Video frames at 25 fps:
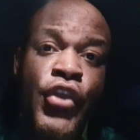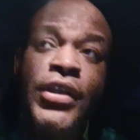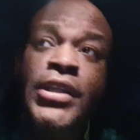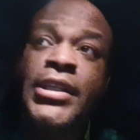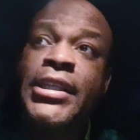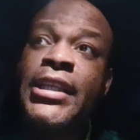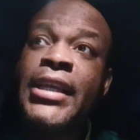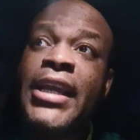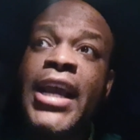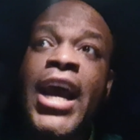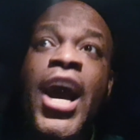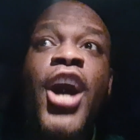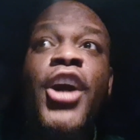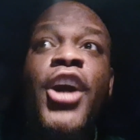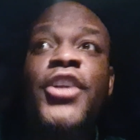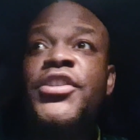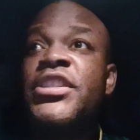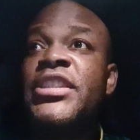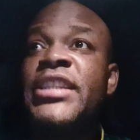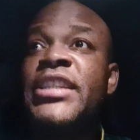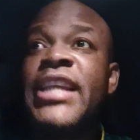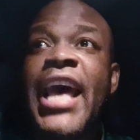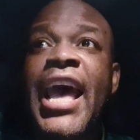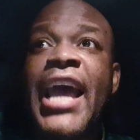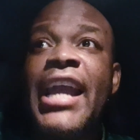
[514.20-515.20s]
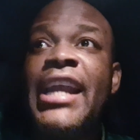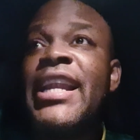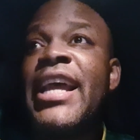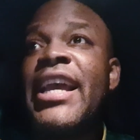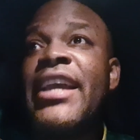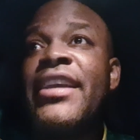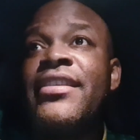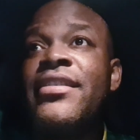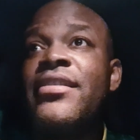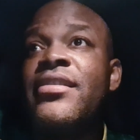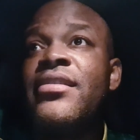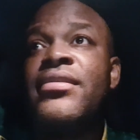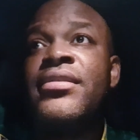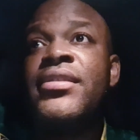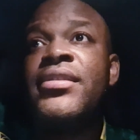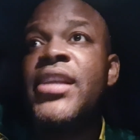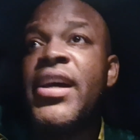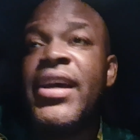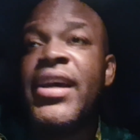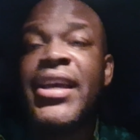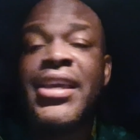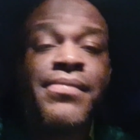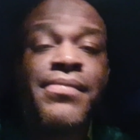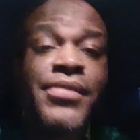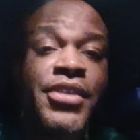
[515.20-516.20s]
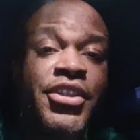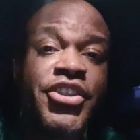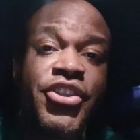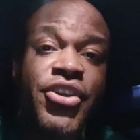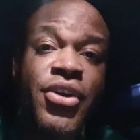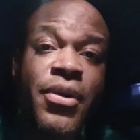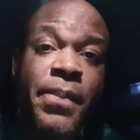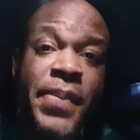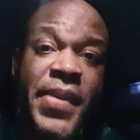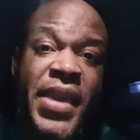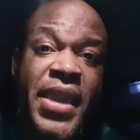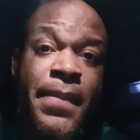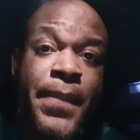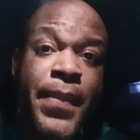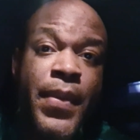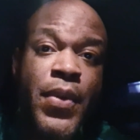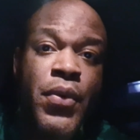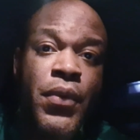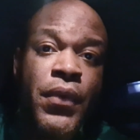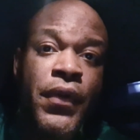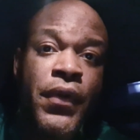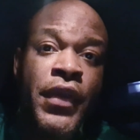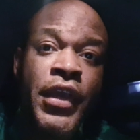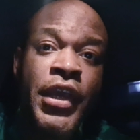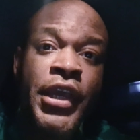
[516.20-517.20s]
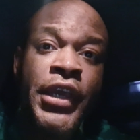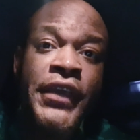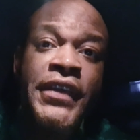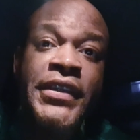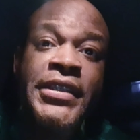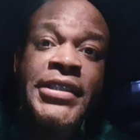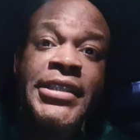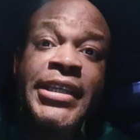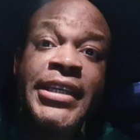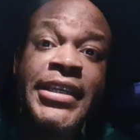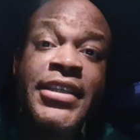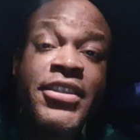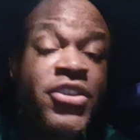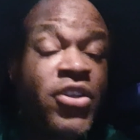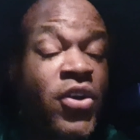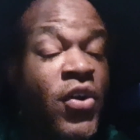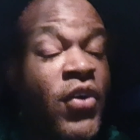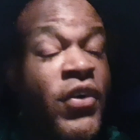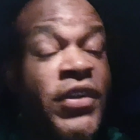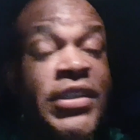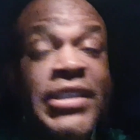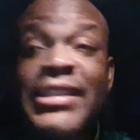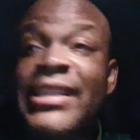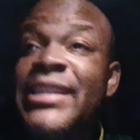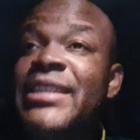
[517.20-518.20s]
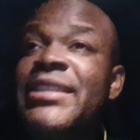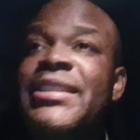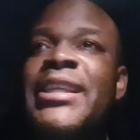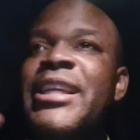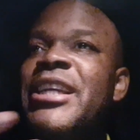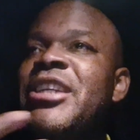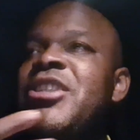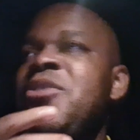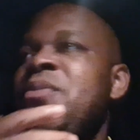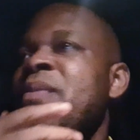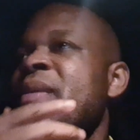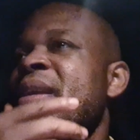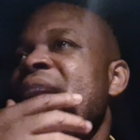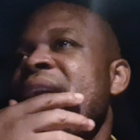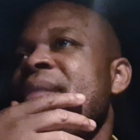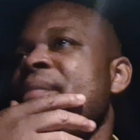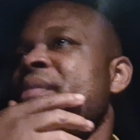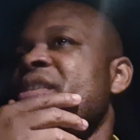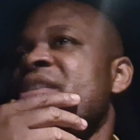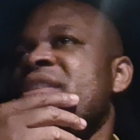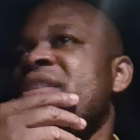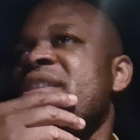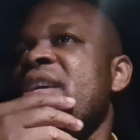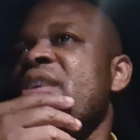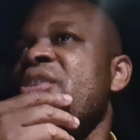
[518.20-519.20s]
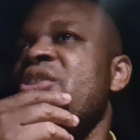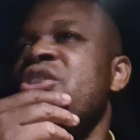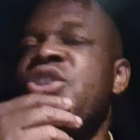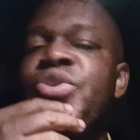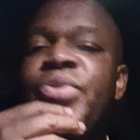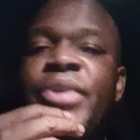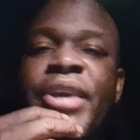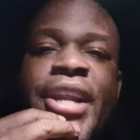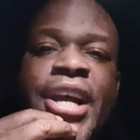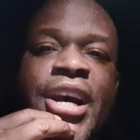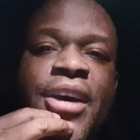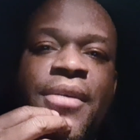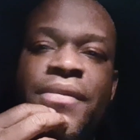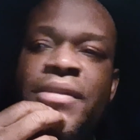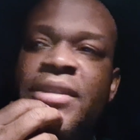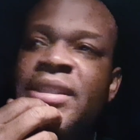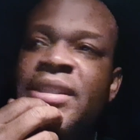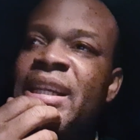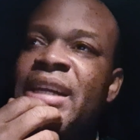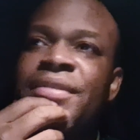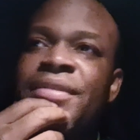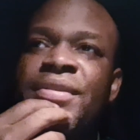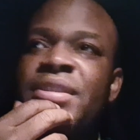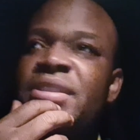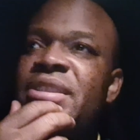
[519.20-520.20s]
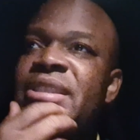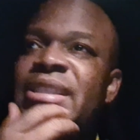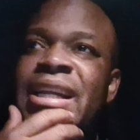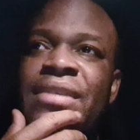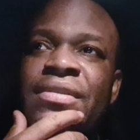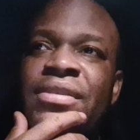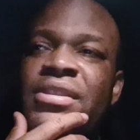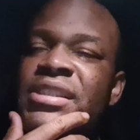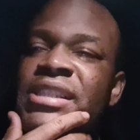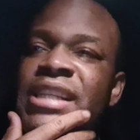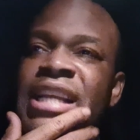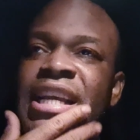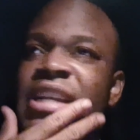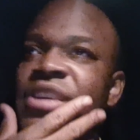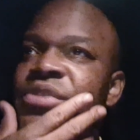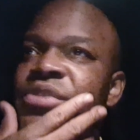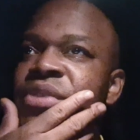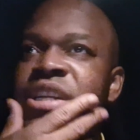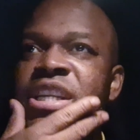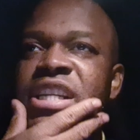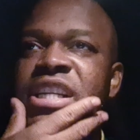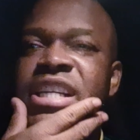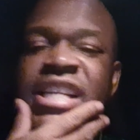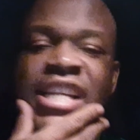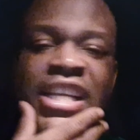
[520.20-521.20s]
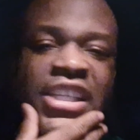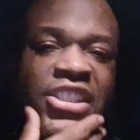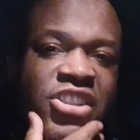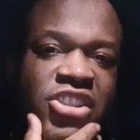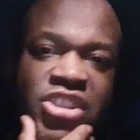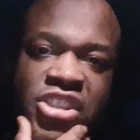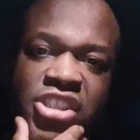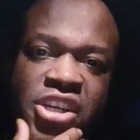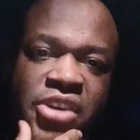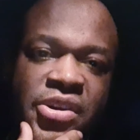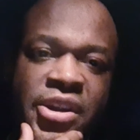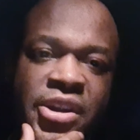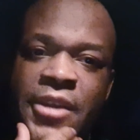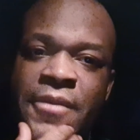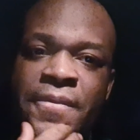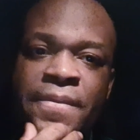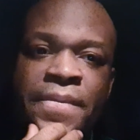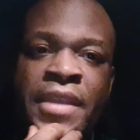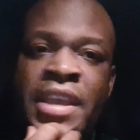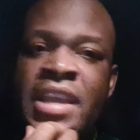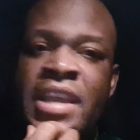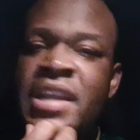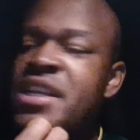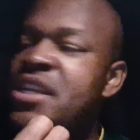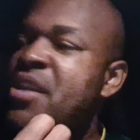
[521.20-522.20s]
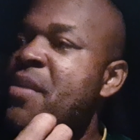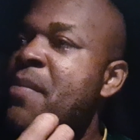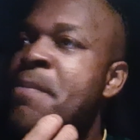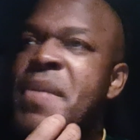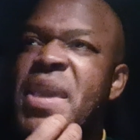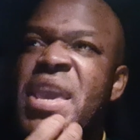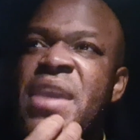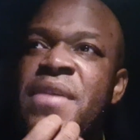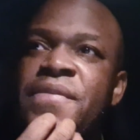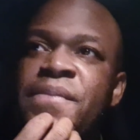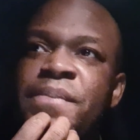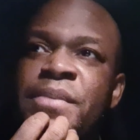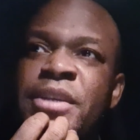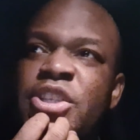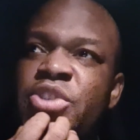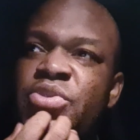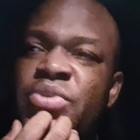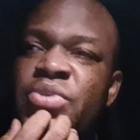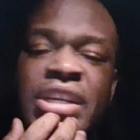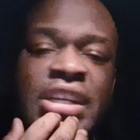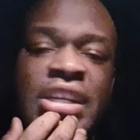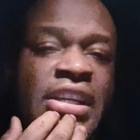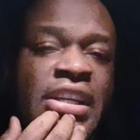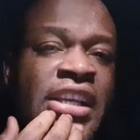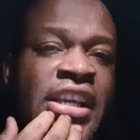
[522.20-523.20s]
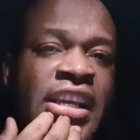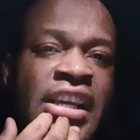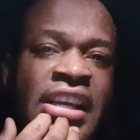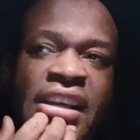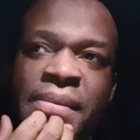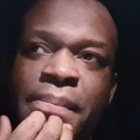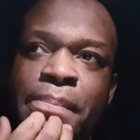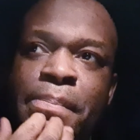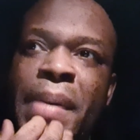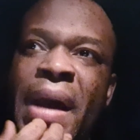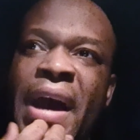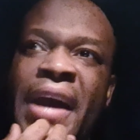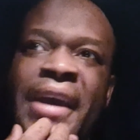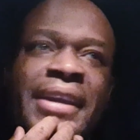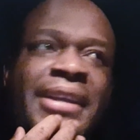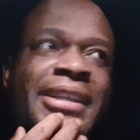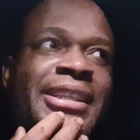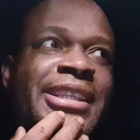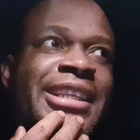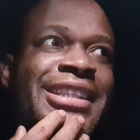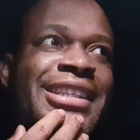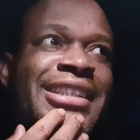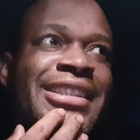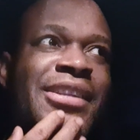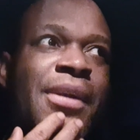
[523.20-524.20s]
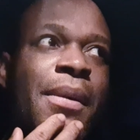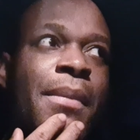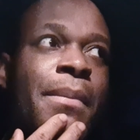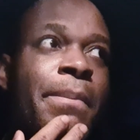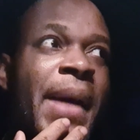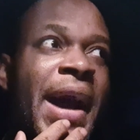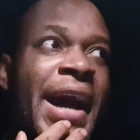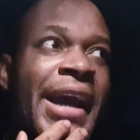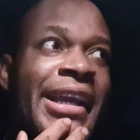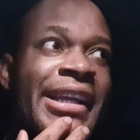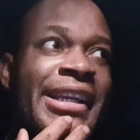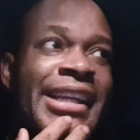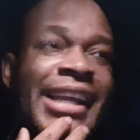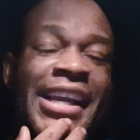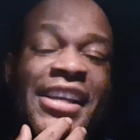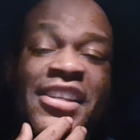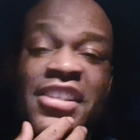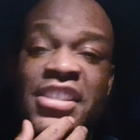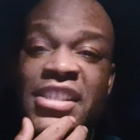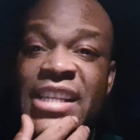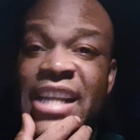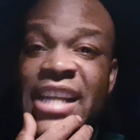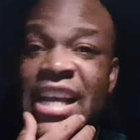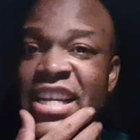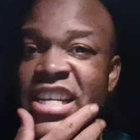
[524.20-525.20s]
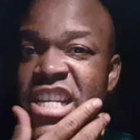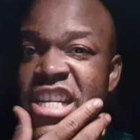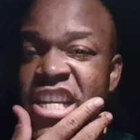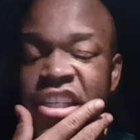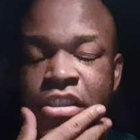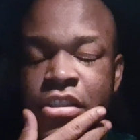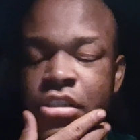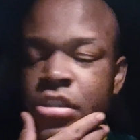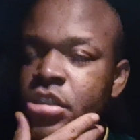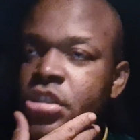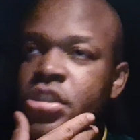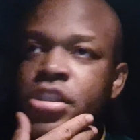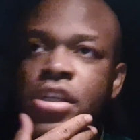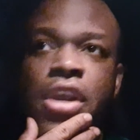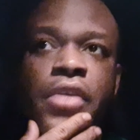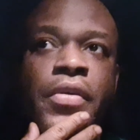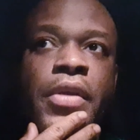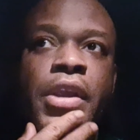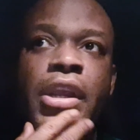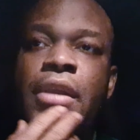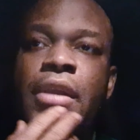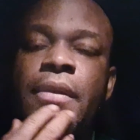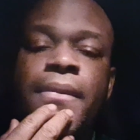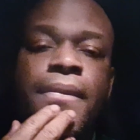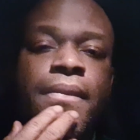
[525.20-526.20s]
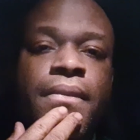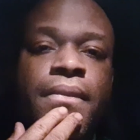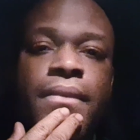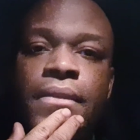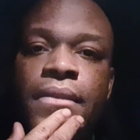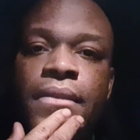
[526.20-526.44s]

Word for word: You did. Artists act like you know, immature people. You dig? So on this case, man, I'm gonna tell you straight up, that was that was not really necessary. The beef between buying this and buying that is not necessary.